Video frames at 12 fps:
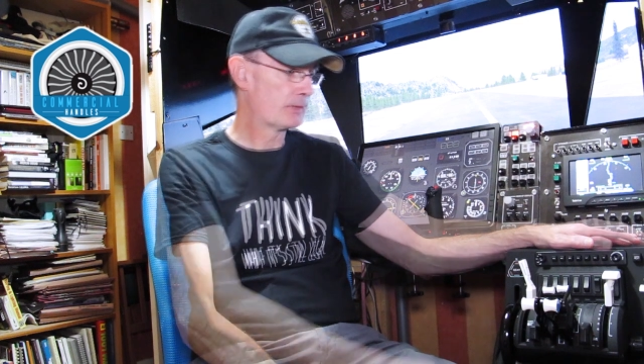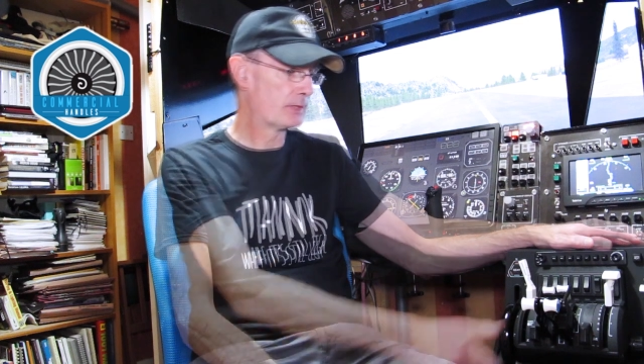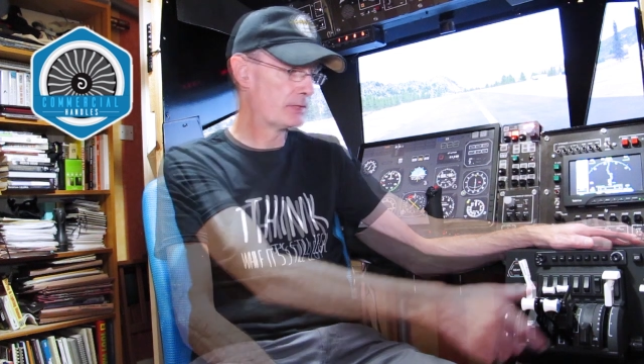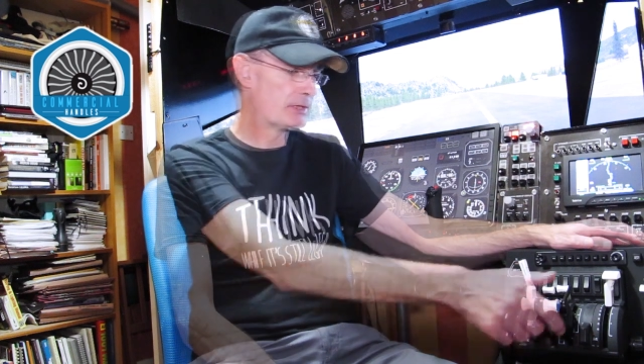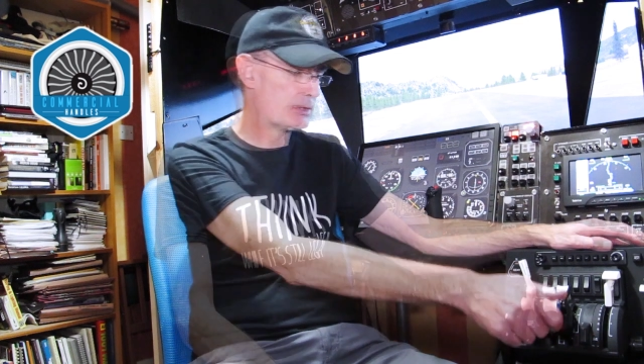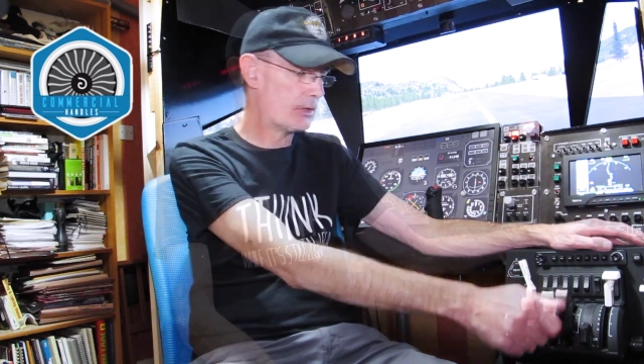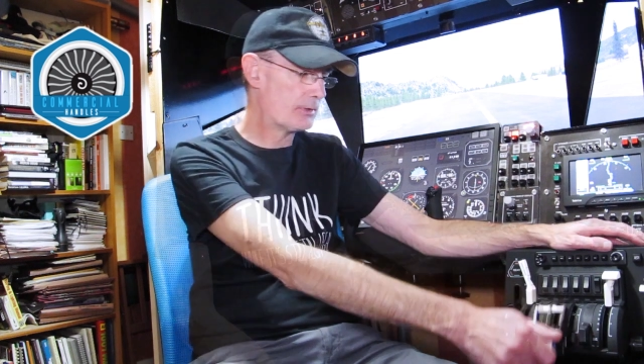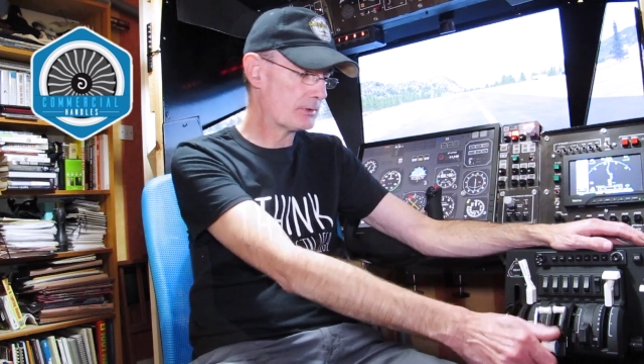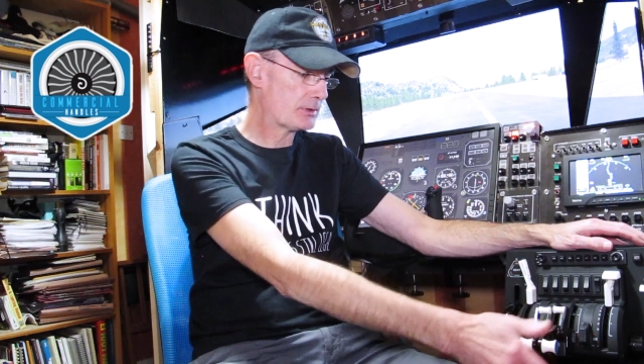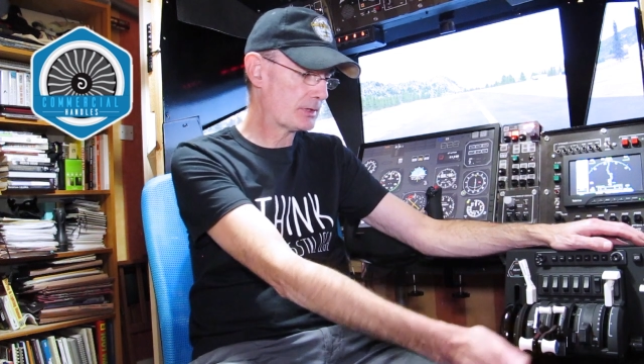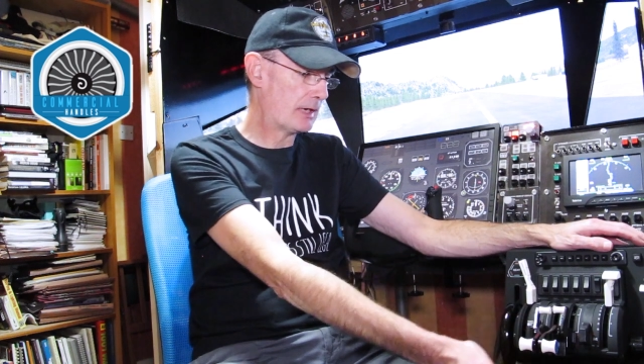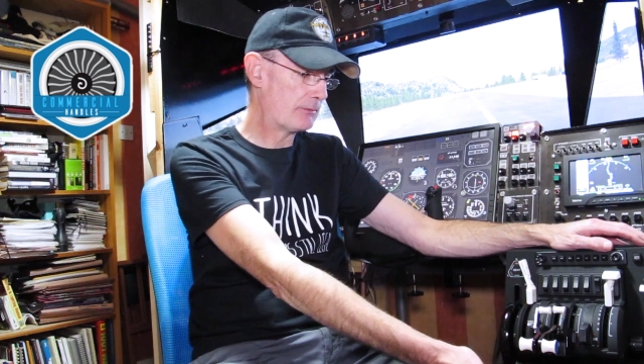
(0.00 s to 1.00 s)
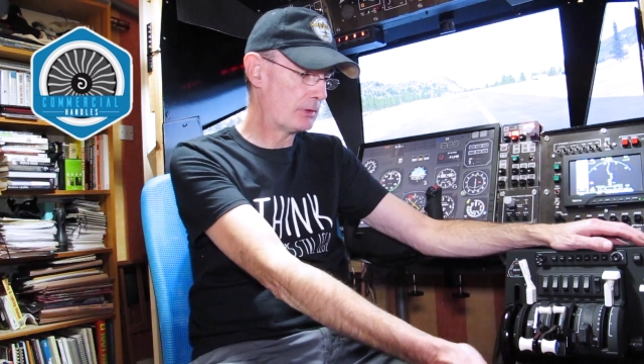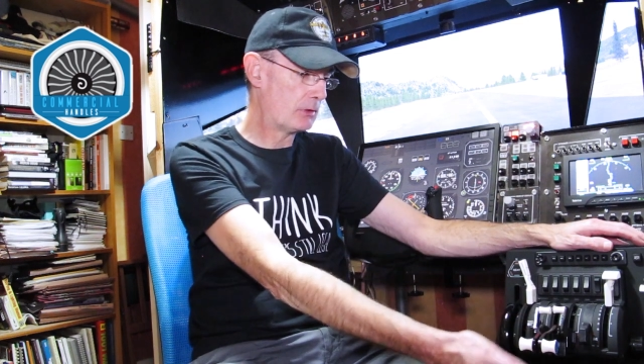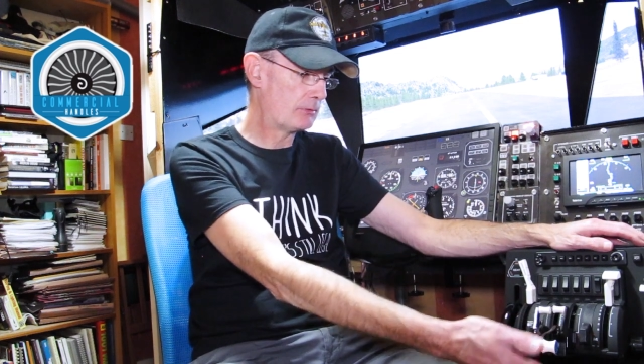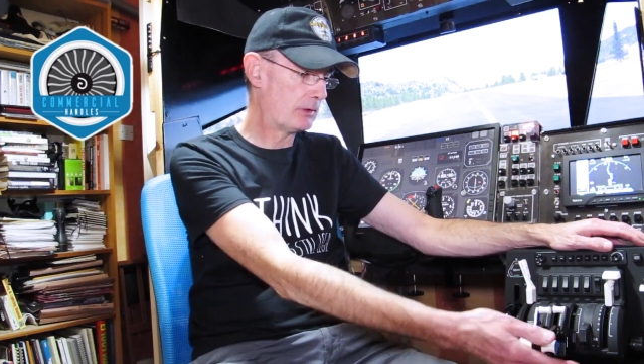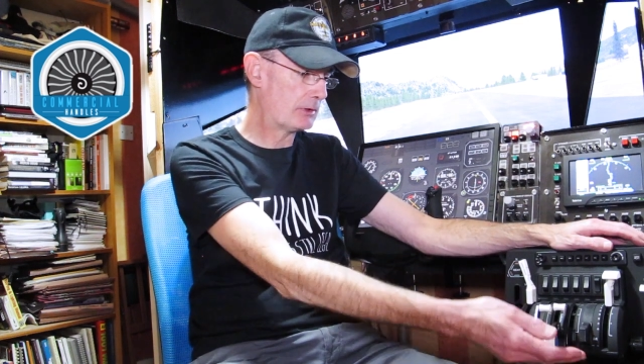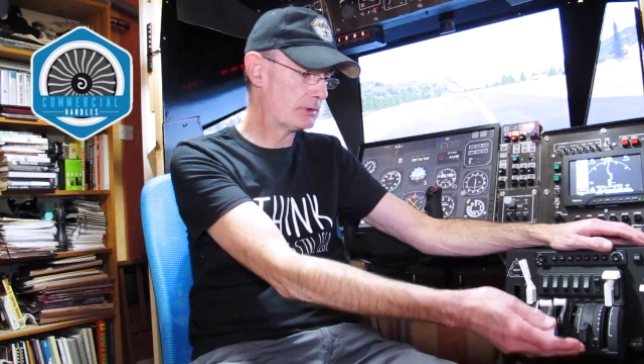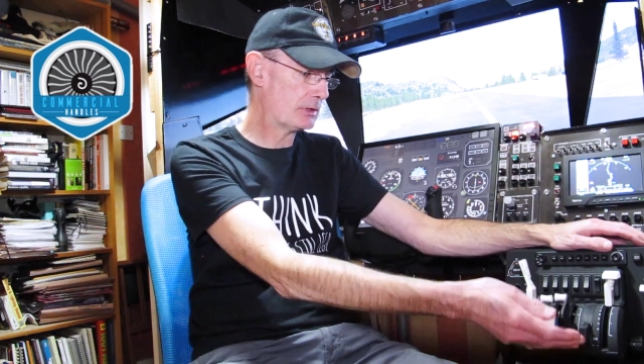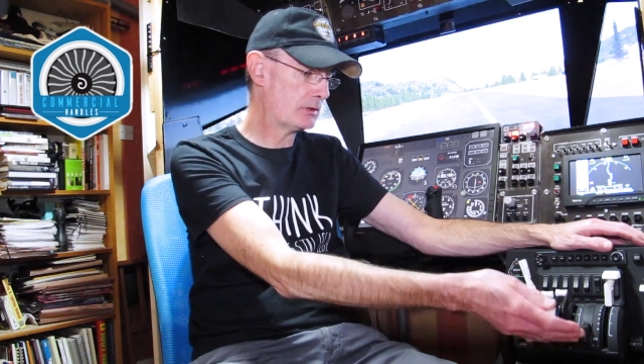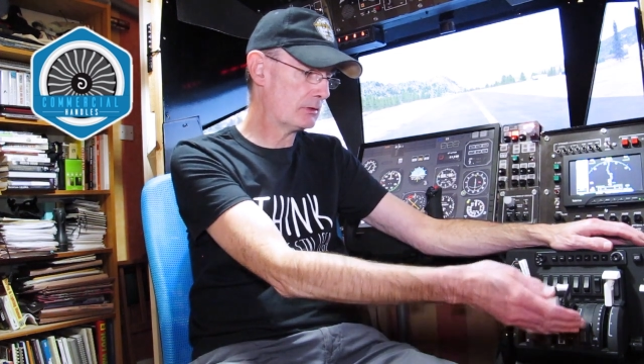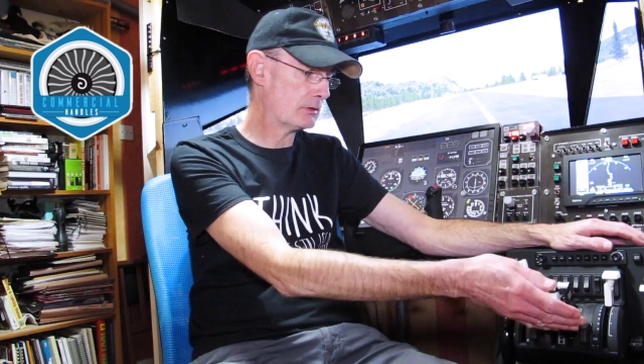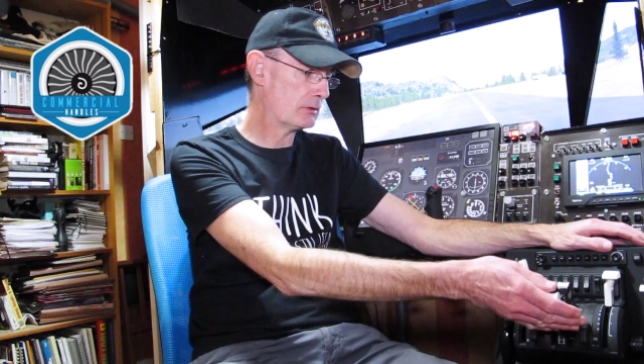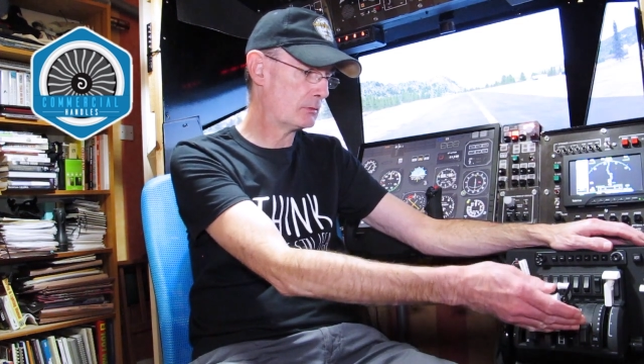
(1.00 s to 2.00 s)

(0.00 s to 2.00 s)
The detentes have no function.